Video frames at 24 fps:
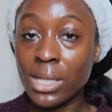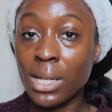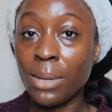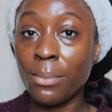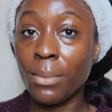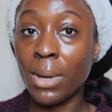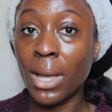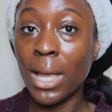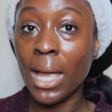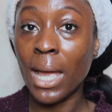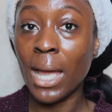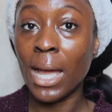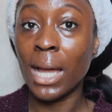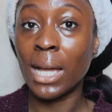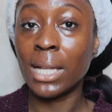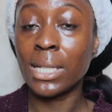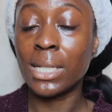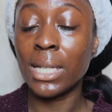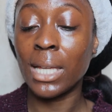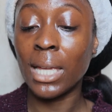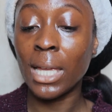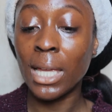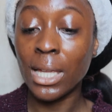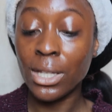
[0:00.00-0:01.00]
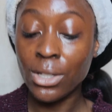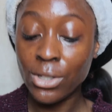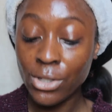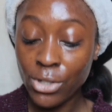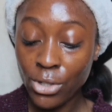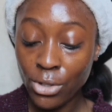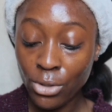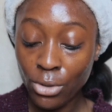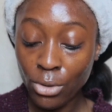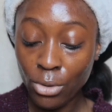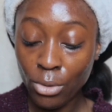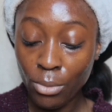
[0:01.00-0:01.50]
to dip my hand
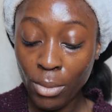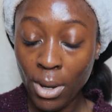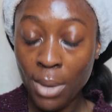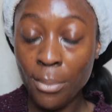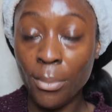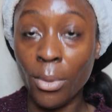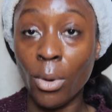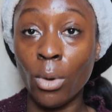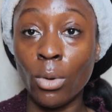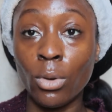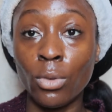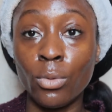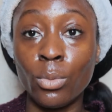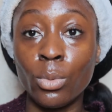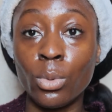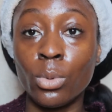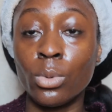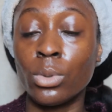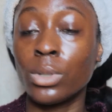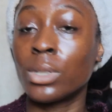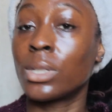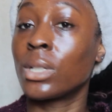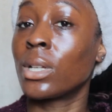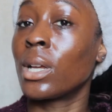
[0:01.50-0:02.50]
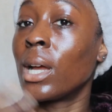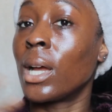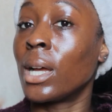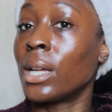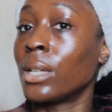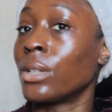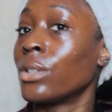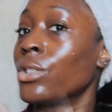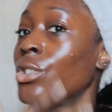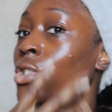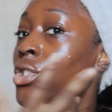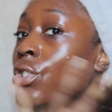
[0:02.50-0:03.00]
into my bowl of water
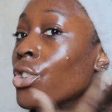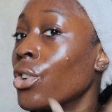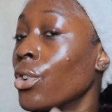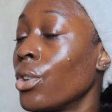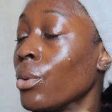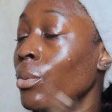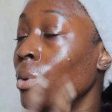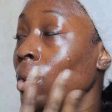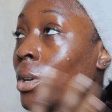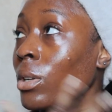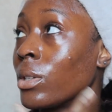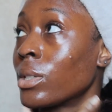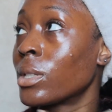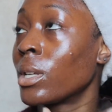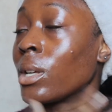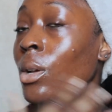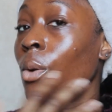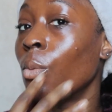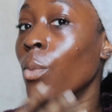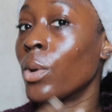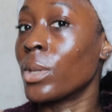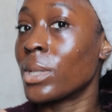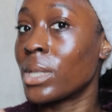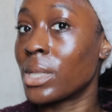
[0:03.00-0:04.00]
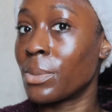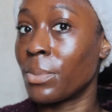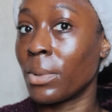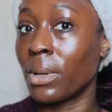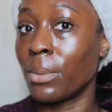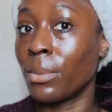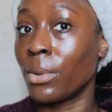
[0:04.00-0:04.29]
and show you what it looks like once it's been